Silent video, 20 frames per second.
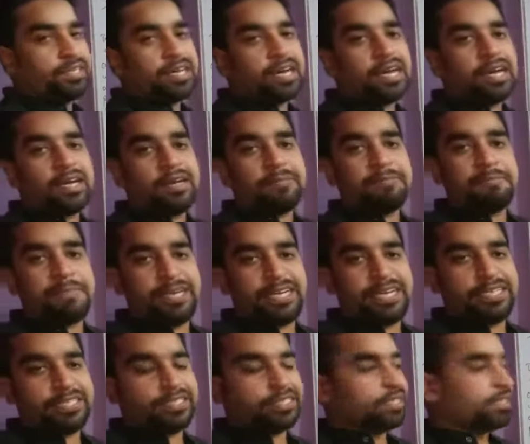the
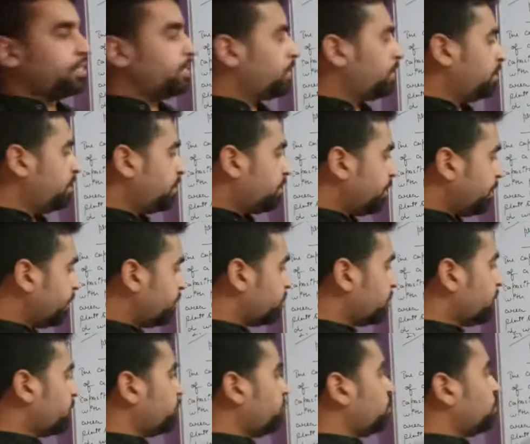plates. T is
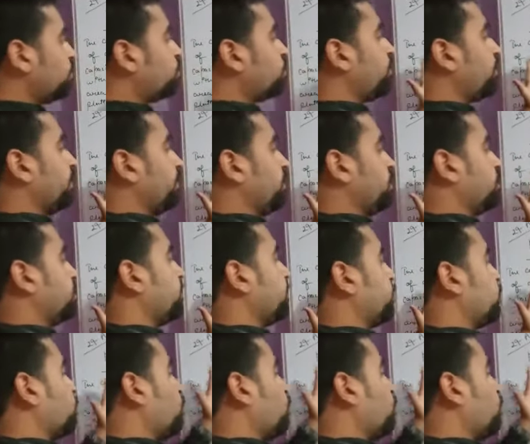equal to D. That